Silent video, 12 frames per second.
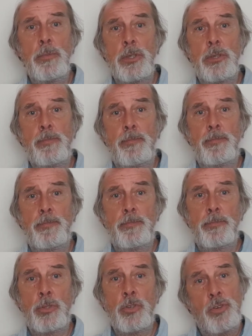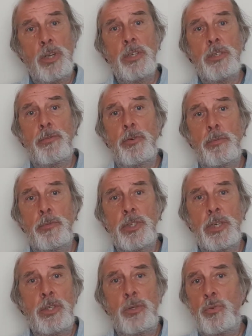us
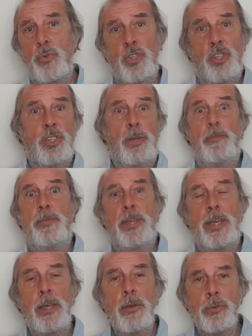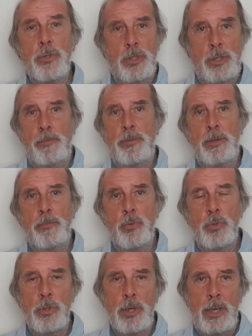into something else, something
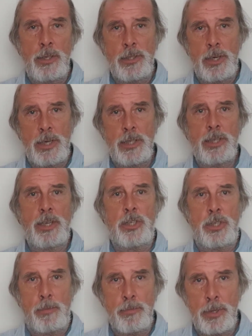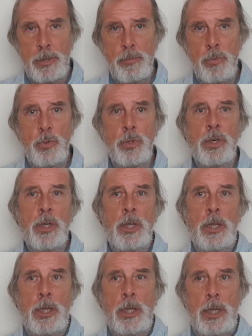more interesting, something more,
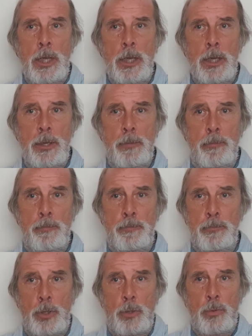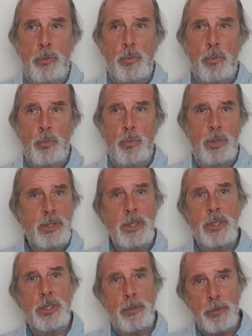
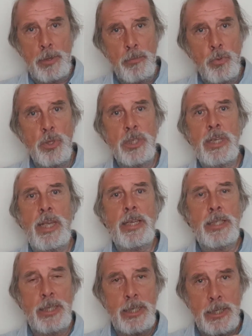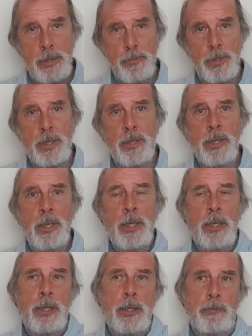witty, something more sexy, something
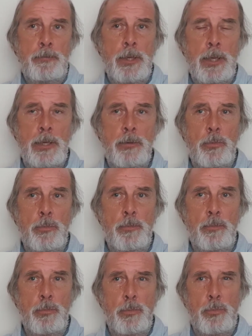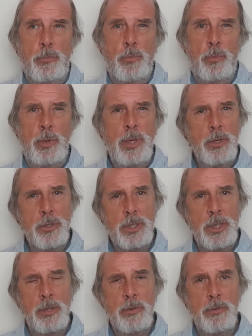that we
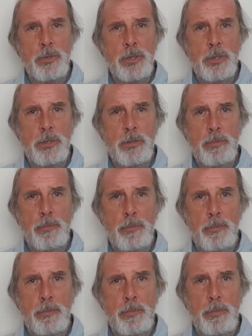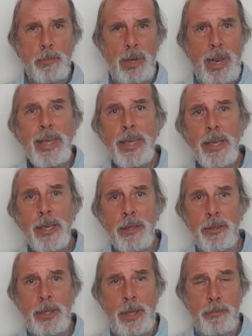ourselves like
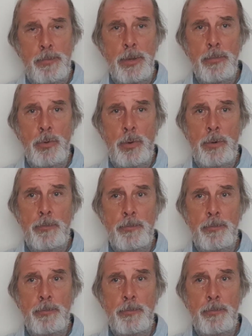that bit more.